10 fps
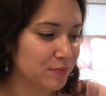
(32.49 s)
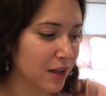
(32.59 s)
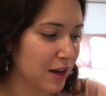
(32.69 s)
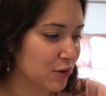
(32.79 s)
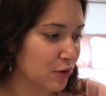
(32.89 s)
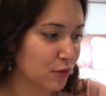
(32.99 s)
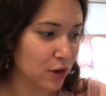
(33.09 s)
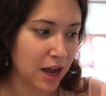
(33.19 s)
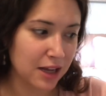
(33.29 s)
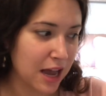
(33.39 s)
I don't know if you're
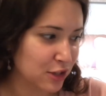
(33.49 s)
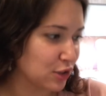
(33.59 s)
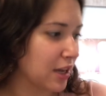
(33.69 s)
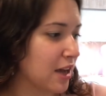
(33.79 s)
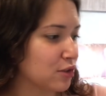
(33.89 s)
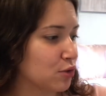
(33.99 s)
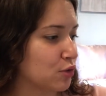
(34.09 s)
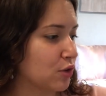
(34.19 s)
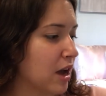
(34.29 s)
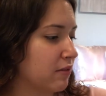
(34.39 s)
actually astral
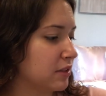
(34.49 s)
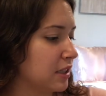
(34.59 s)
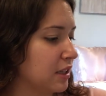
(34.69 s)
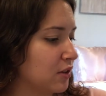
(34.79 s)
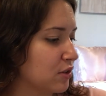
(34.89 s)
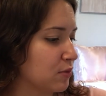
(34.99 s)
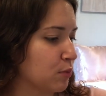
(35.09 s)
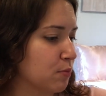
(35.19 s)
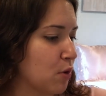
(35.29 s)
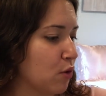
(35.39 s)
traveling or
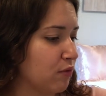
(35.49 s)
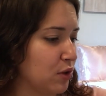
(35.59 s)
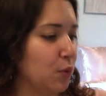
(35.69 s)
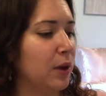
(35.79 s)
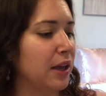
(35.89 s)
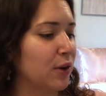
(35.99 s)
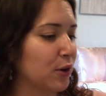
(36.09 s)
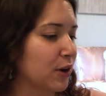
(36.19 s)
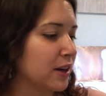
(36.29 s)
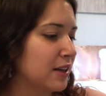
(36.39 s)
remote viewing or